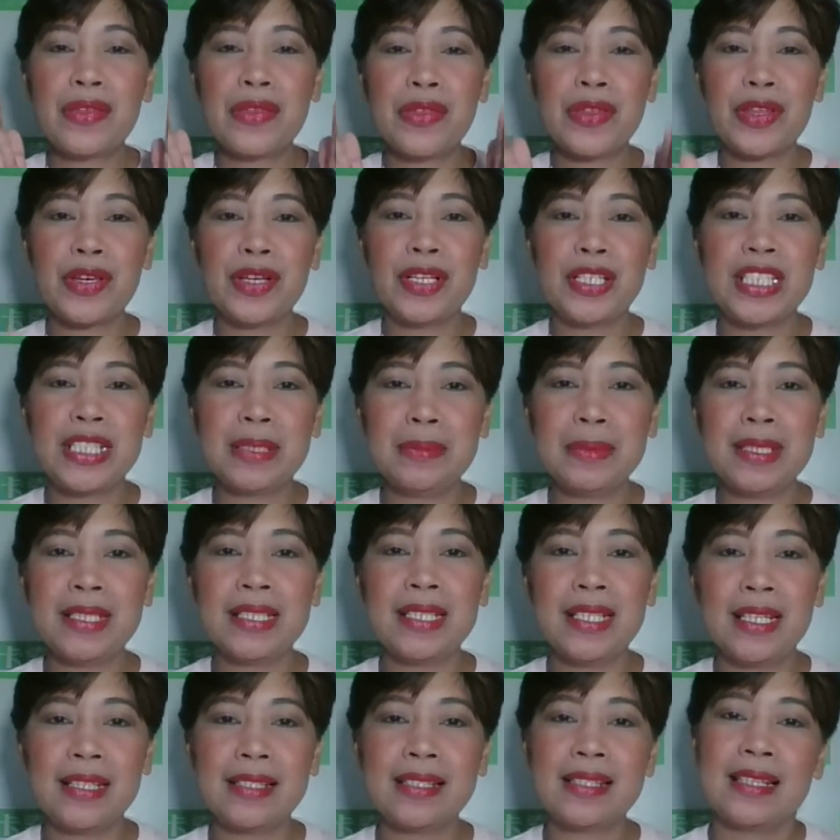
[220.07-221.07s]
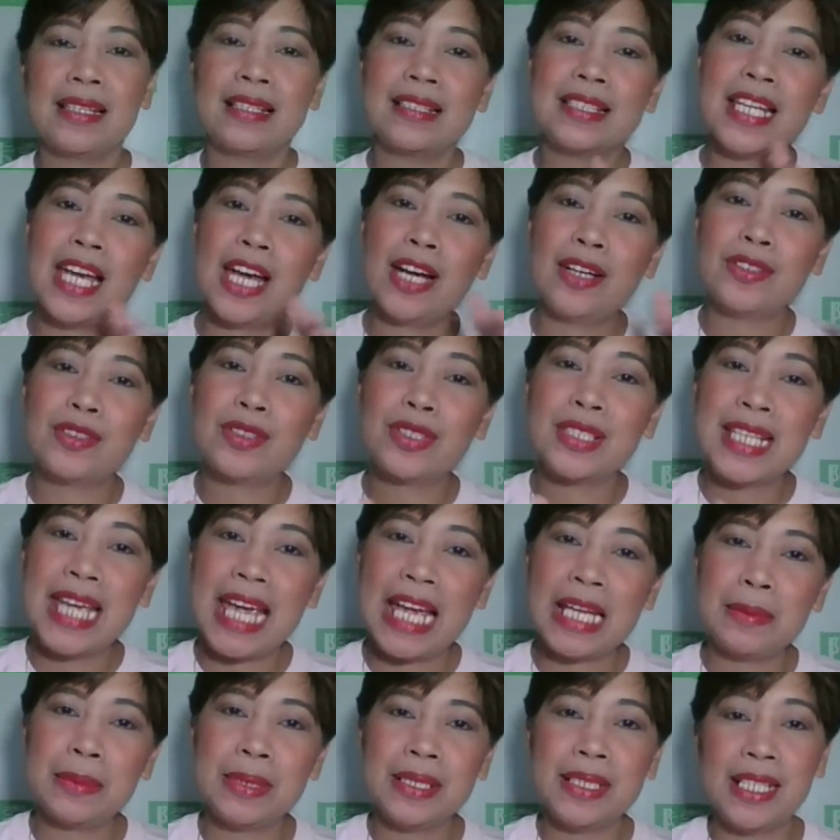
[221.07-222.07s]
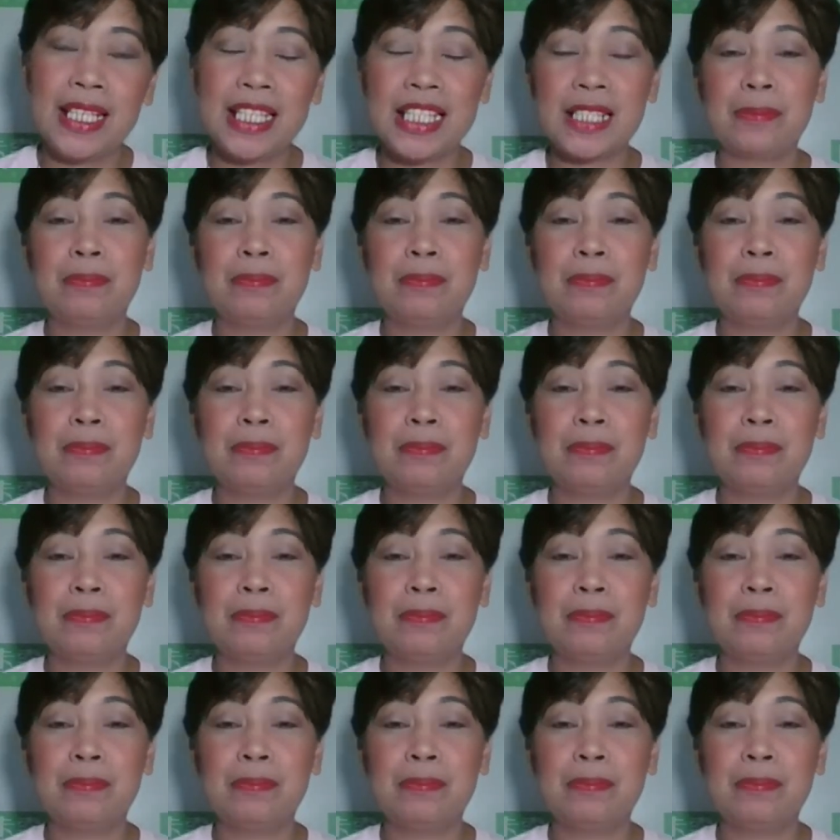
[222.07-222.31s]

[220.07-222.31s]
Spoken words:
30 minutes down to 10 minutes